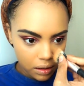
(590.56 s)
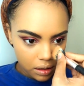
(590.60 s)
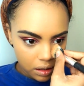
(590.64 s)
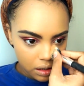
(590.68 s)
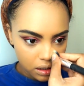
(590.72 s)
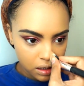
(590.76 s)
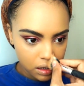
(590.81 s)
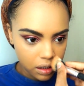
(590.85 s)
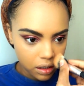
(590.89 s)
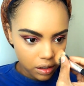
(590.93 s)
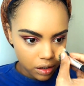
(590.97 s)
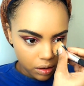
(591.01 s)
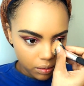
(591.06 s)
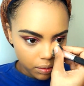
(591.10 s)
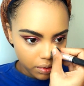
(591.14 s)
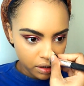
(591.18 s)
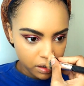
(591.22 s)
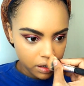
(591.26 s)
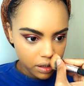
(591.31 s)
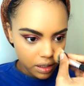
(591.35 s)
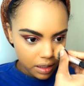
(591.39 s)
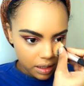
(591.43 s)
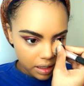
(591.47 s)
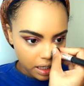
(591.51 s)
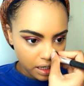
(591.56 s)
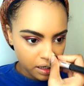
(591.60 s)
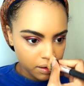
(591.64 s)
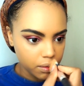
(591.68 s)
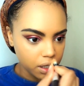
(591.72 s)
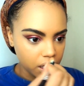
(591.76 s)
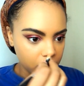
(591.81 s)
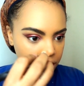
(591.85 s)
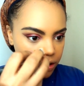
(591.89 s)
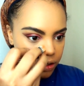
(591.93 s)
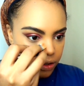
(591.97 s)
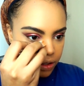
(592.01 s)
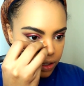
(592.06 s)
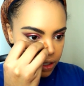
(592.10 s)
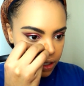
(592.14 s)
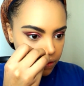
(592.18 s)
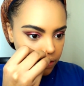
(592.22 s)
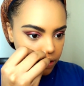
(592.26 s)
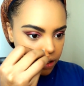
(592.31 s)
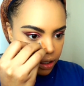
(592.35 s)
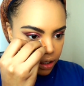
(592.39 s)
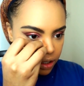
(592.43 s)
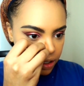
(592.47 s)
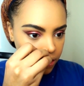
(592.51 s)
Just a little bit on the side of my nose. I
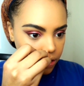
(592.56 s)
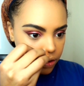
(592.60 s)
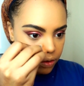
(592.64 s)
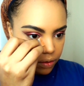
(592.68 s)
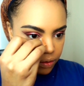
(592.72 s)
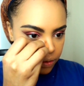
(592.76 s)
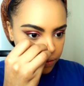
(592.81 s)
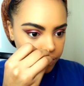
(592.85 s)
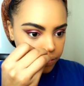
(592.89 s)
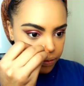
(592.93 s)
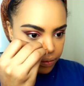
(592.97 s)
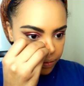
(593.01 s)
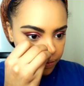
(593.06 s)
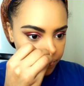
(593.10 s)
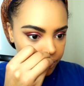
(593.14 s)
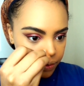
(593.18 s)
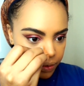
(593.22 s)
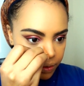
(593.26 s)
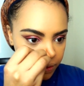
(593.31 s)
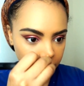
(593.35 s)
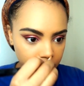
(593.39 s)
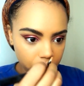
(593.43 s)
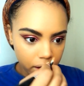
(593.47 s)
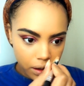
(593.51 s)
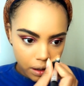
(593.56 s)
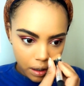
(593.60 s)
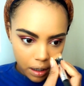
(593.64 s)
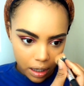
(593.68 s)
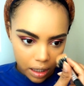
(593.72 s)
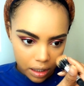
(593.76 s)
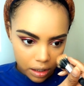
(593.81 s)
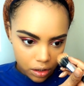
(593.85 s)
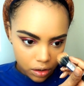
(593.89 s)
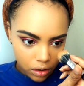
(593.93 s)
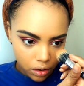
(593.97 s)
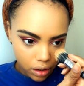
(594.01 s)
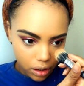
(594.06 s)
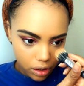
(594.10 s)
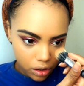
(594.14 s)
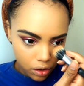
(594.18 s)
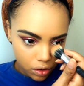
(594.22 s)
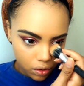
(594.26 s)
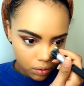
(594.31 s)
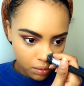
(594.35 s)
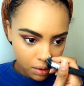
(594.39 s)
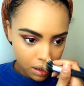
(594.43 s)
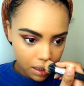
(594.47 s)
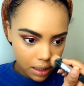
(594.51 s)
really don't contour
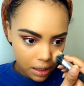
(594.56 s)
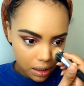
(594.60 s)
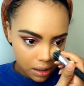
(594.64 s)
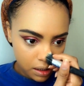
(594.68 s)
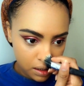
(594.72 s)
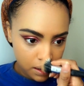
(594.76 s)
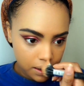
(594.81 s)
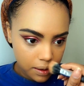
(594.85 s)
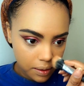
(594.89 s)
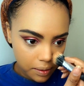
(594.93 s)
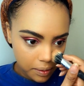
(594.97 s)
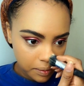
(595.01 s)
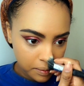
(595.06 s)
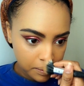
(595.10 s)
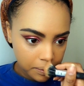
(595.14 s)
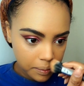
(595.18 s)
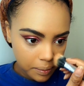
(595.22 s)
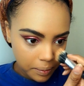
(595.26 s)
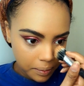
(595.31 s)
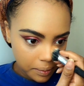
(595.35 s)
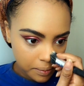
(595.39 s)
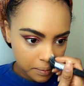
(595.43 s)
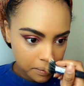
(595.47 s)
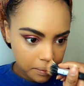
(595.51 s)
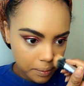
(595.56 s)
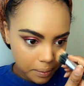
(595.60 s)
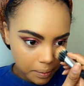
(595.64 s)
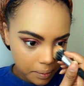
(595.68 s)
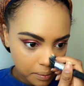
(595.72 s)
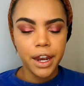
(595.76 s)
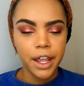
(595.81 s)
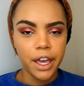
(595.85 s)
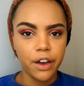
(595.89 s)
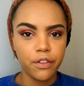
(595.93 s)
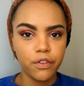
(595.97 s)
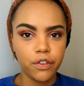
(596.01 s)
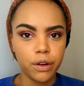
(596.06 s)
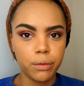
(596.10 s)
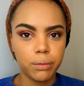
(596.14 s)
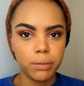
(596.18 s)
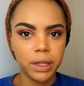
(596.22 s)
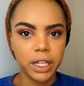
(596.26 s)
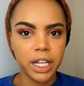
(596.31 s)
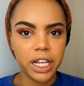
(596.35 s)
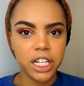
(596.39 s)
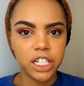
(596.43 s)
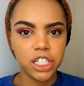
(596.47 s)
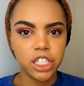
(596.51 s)
too much. Now for
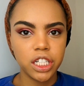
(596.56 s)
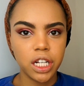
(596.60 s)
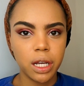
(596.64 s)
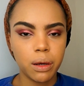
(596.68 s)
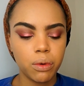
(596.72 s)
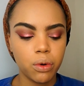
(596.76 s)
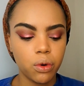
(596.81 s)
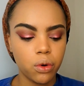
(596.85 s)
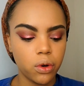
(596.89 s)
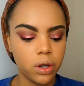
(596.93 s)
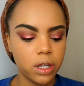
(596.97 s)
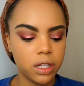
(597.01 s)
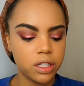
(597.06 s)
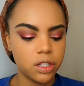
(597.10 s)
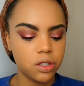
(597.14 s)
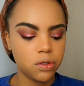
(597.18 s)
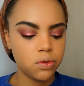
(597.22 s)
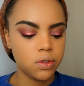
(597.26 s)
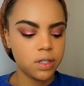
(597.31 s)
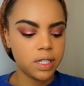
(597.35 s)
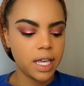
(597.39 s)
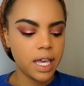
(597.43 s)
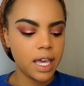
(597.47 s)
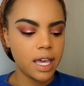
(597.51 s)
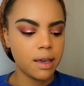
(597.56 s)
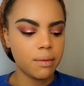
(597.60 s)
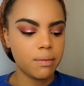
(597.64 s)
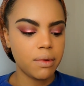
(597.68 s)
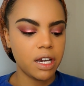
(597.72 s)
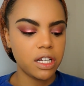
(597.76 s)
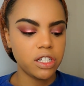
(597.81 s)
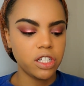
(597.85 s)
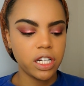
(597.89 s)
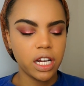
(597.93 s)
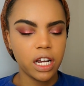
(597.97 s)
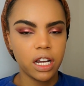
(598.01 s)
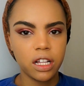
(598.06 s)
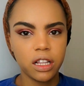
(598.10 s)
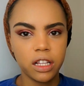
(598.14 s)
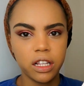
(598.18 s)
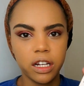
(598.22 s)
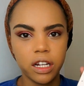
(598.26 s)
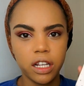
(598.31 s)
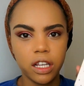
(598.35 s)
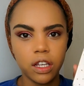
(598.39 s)
blush, I'm going to take my Jaclyn